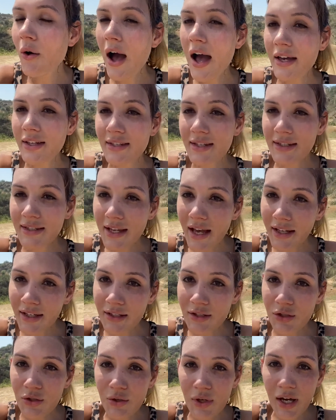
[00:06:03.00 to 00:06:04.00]
I
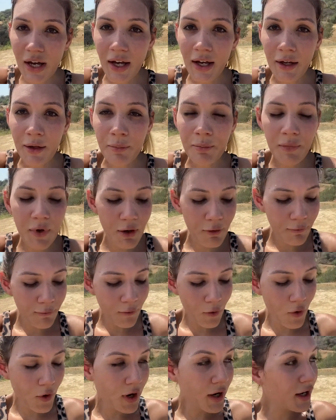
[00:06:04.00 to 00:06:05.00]
decided to come
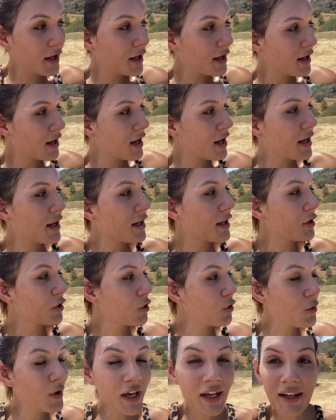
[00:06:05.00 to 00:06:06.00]
for a
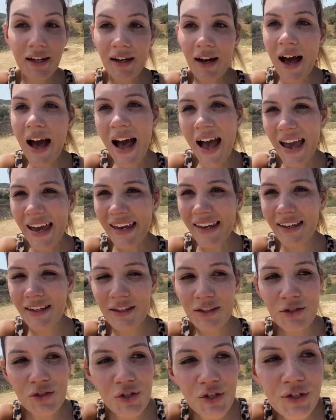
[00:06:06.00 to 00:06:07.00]
quick
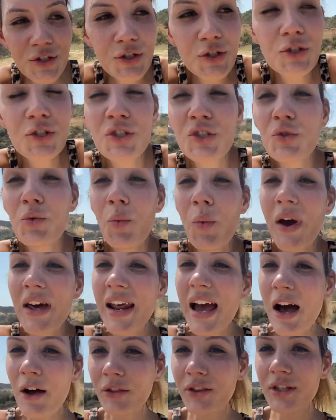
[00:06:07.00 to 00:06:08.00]
hike just to sweat
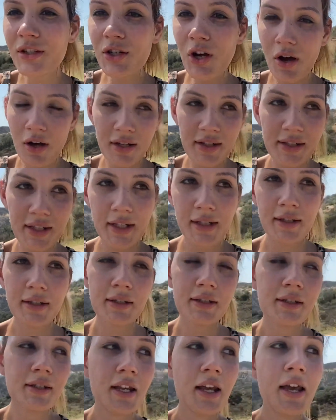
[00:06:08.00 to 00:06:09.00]
out the
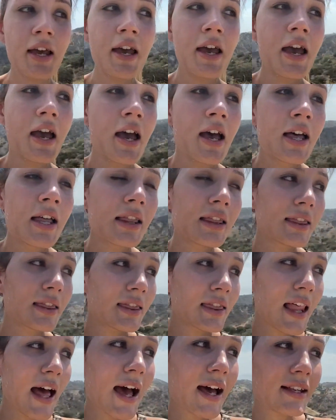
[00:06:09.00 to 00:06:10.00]
toxins.
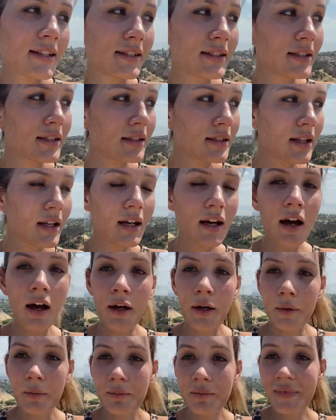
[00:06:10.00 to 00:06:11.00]
Last
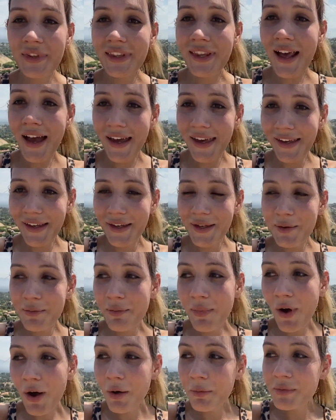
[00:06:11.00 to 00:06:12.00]
night in
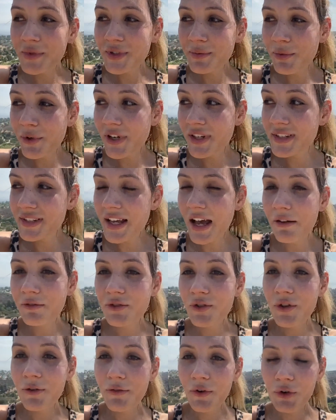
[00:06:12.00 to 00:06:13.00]
Palm Springs
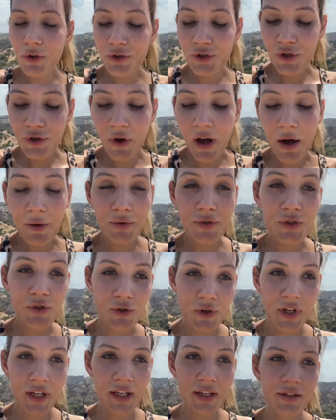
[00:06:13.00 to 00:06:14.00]
after the photo shoot, I was
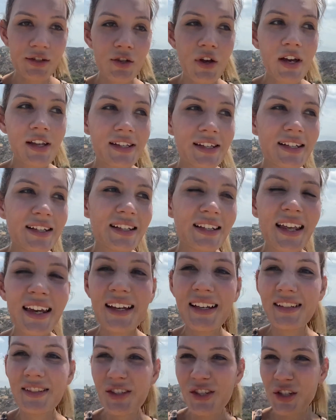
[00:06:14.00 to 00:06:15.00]
drinking, so I needed
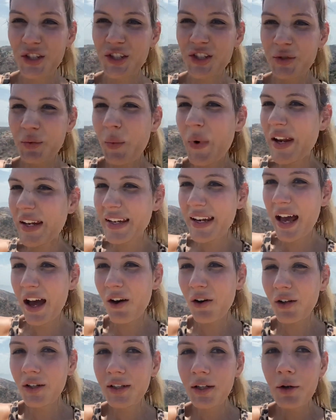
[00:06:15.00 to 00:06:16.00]
like to sweat it
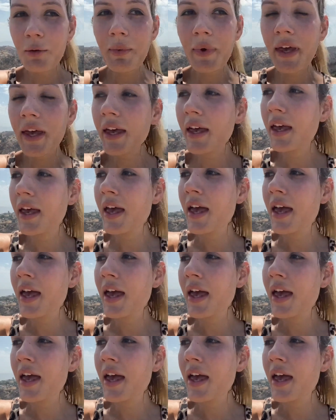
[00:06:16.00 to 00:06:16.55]
out a little bit.